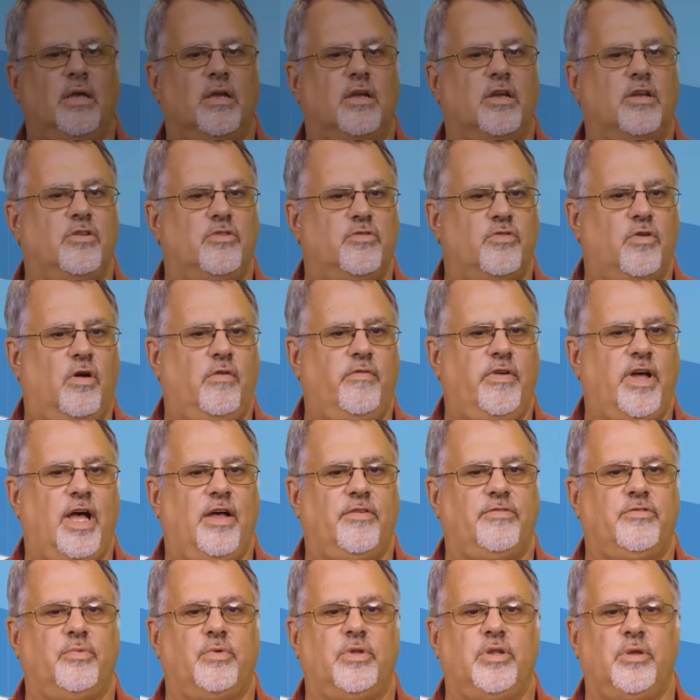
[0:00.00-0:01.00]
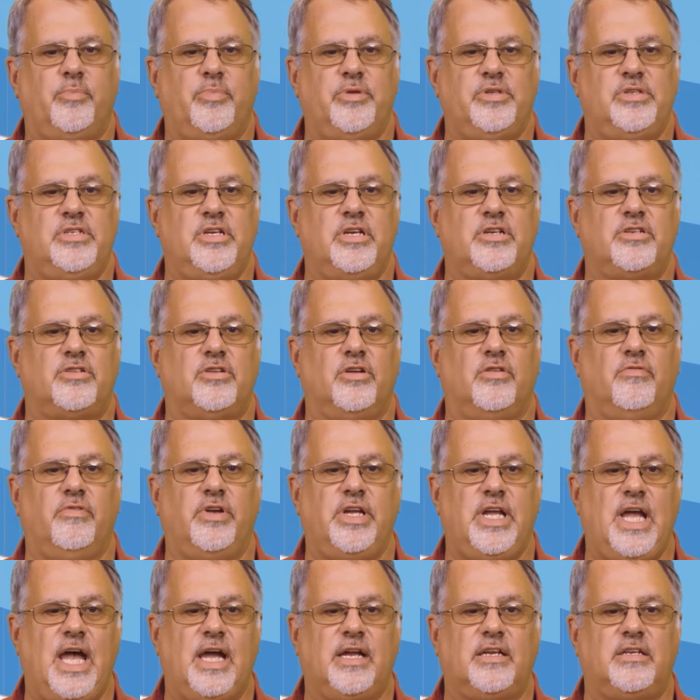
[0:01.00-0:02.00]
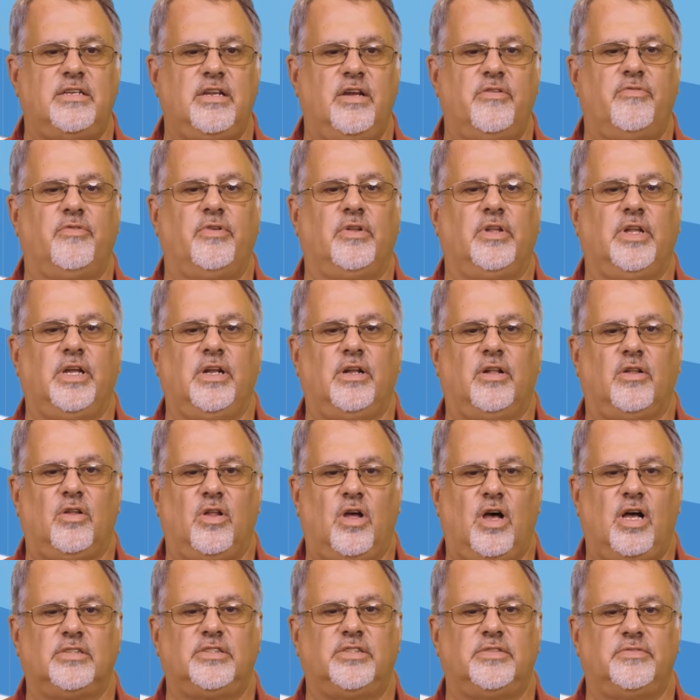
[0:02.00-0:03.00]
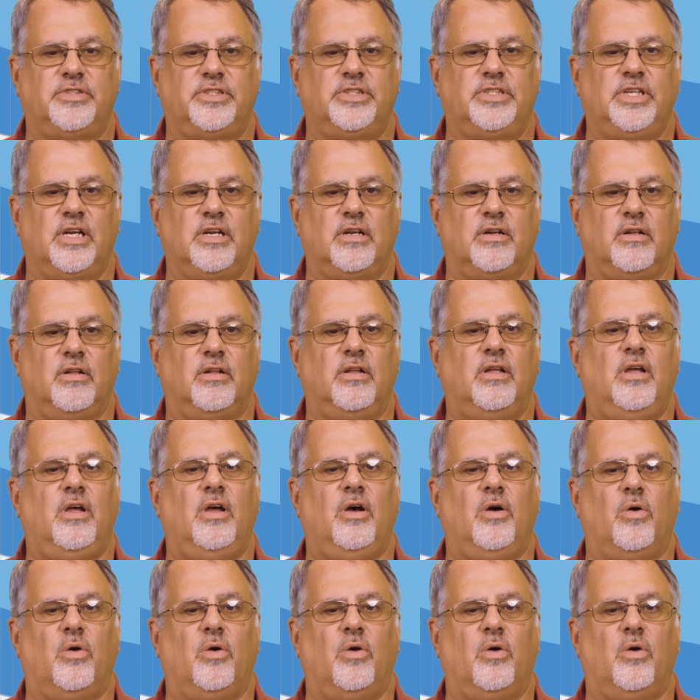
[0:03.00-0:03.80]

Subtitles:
Control valves with a positioner react differently to loss of signal